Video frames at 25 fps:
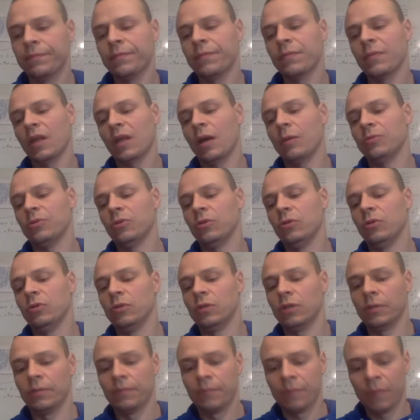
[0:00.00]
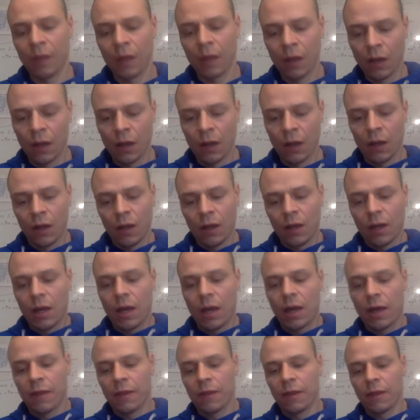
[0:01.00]
Yeah. Absolutely.
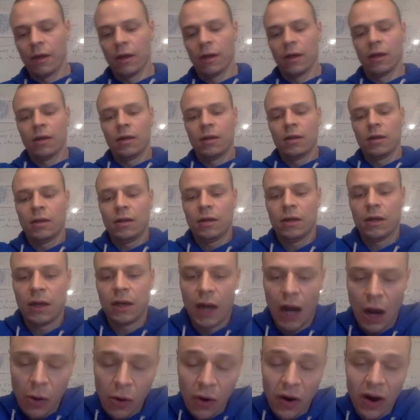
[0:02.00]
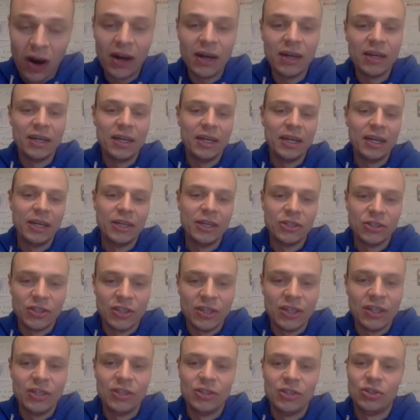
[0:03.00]
And how hard it
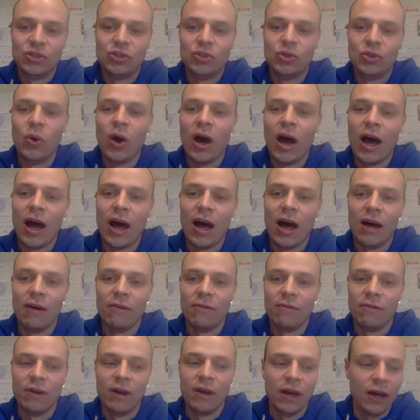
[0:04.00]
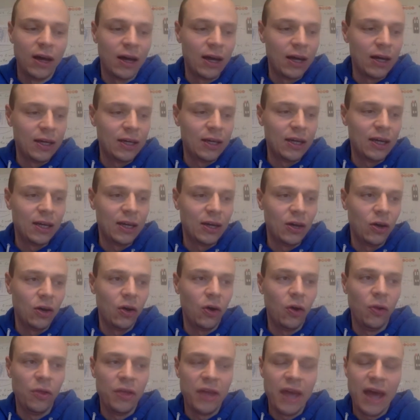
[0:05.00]
is to have
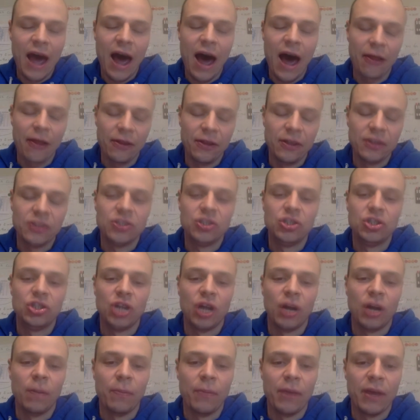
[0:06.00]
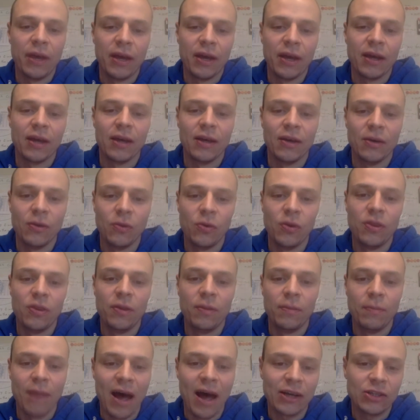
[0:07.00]
all the athletes jumping with
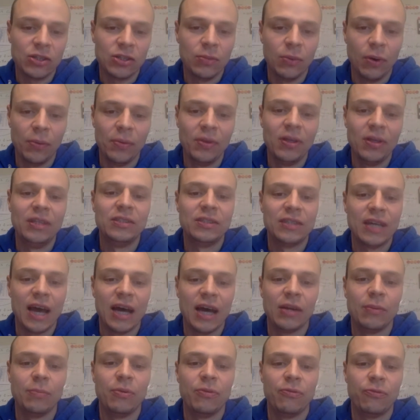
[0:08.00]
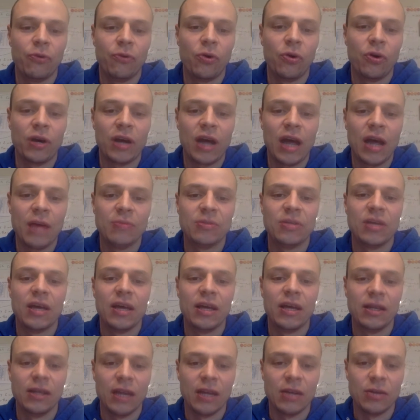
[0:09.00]
the maximum intent before games
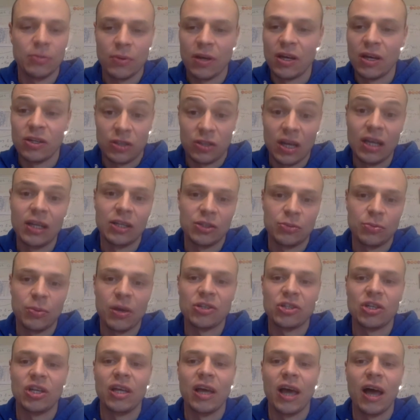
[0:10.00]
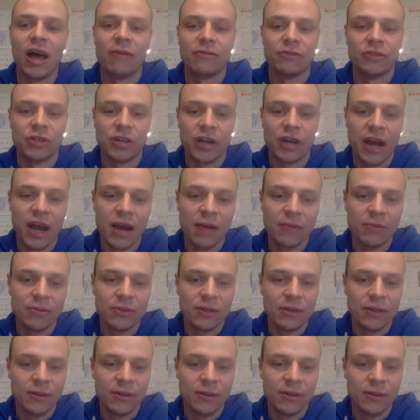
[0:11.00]
and especially after games.